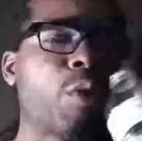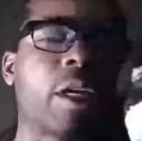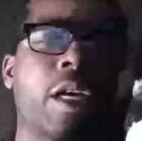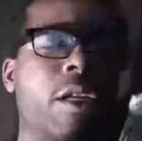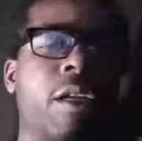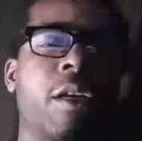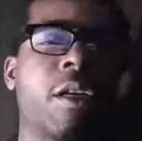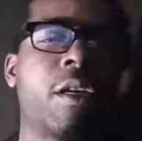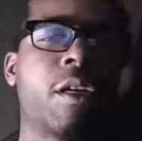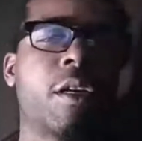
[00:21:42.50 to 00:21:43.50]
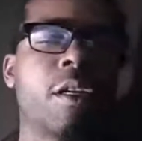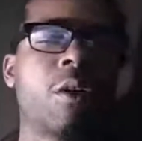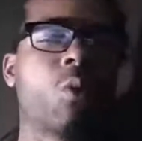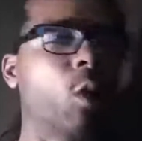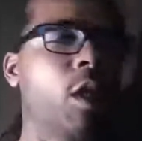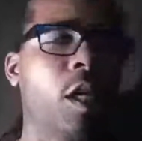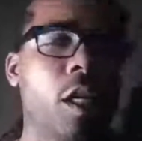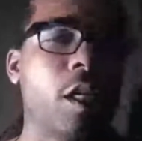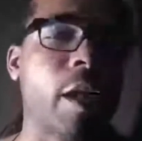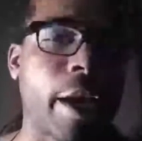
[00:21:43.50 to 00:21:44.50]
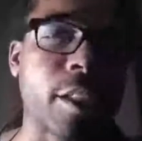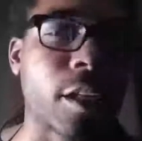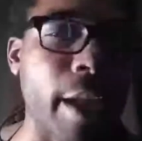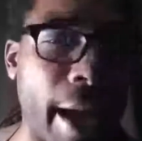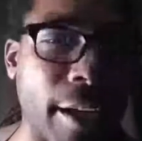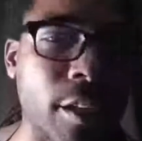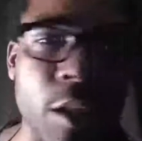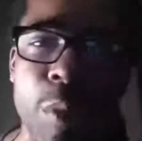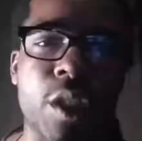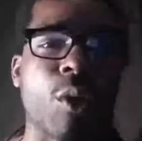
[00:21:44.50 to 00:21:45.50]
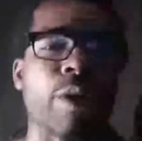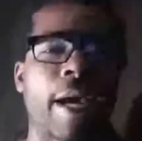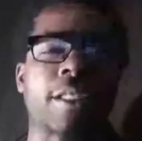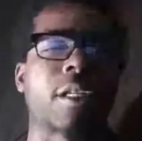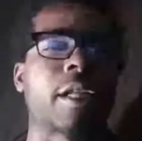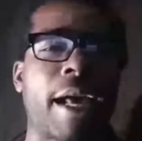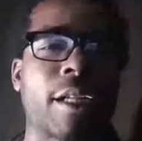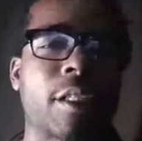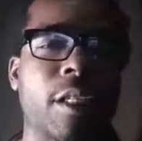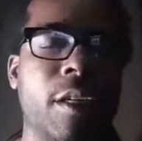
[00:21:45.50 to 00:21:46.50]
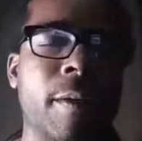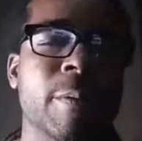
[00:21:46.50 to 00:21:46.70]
that we need with your nationality.